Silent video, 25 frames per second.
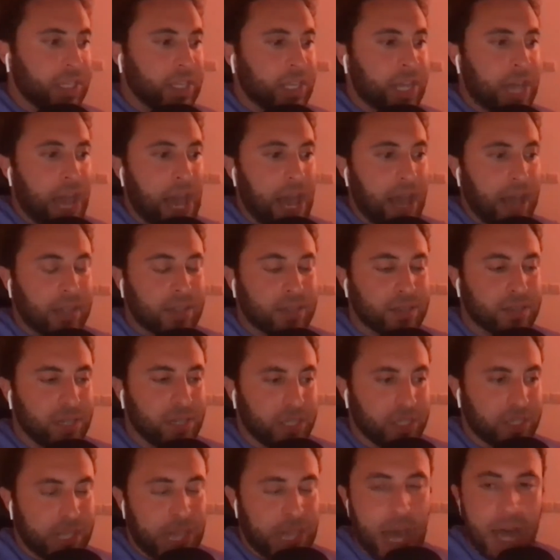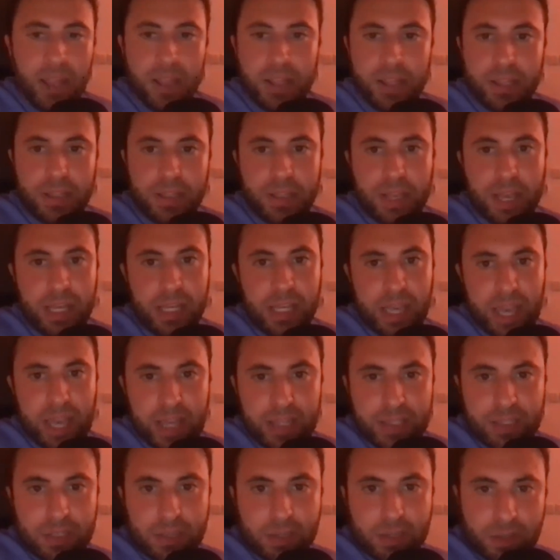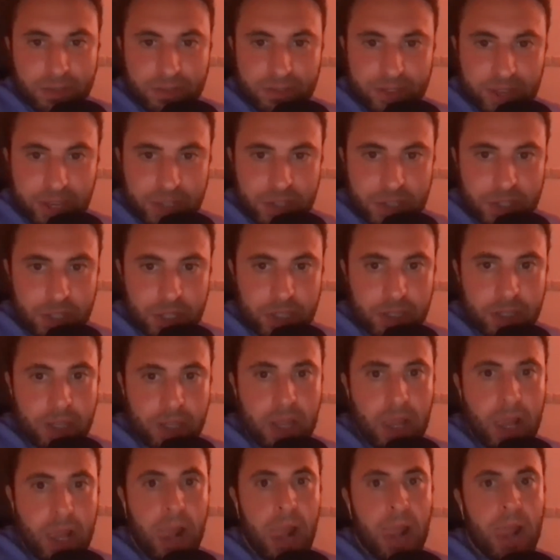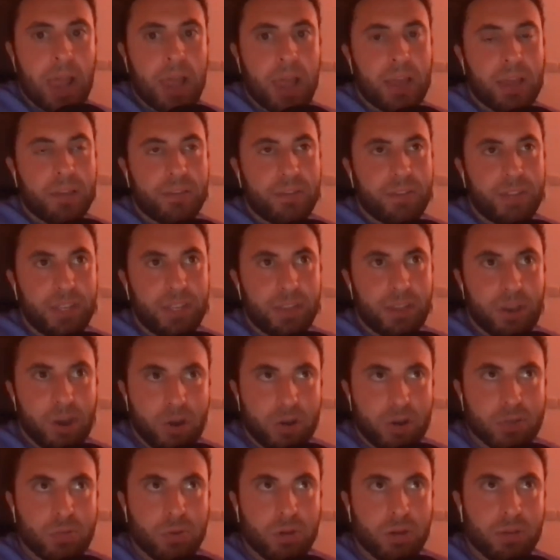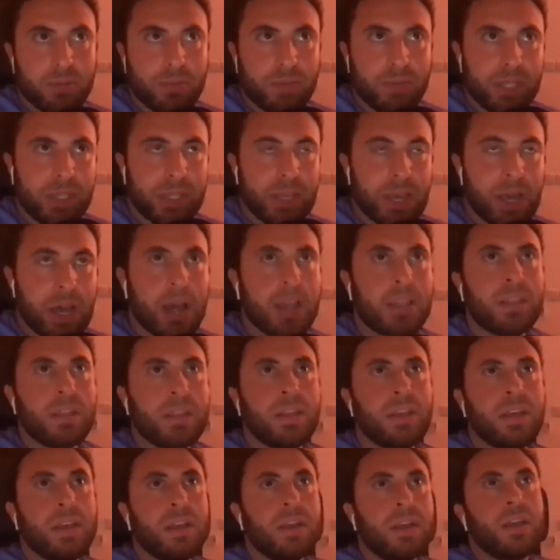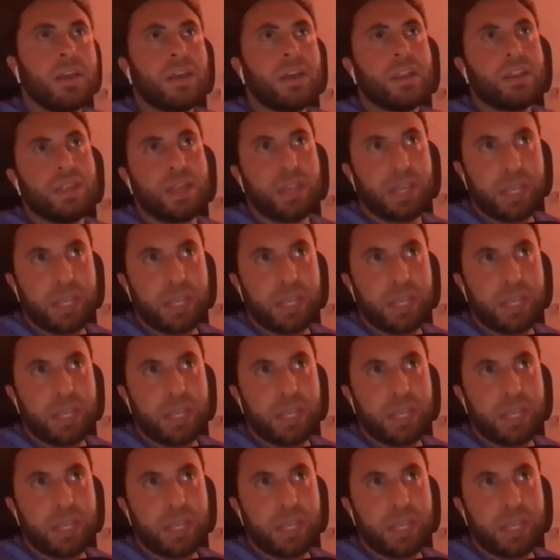has the talent and he has a good vision, if he knows what can be done, then he